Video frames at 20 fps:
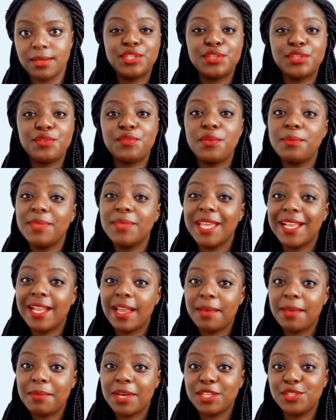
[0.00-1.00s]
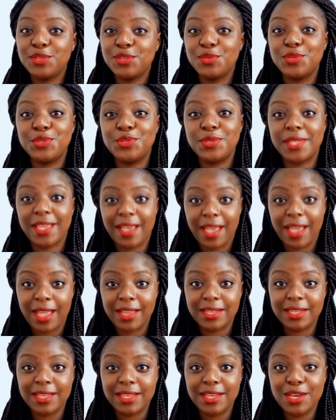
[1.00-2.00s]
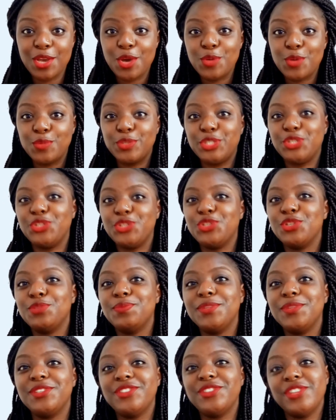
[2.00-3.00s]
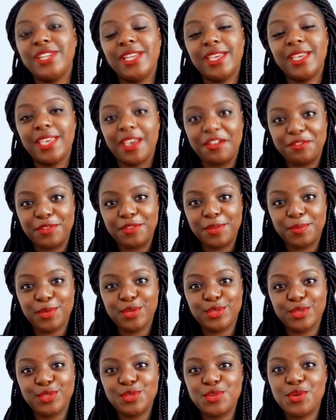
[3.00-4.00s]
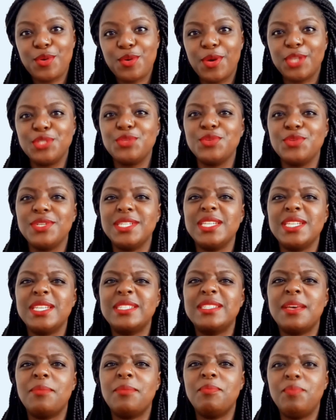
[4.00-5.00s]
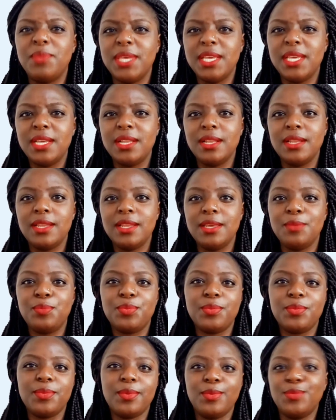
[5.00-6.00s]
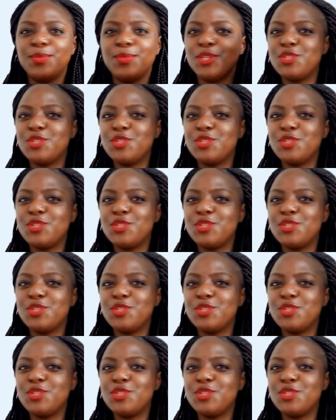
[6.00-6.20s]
So from the climax you go to the ending, which you should be really careful, because you don't want to create a big leap, or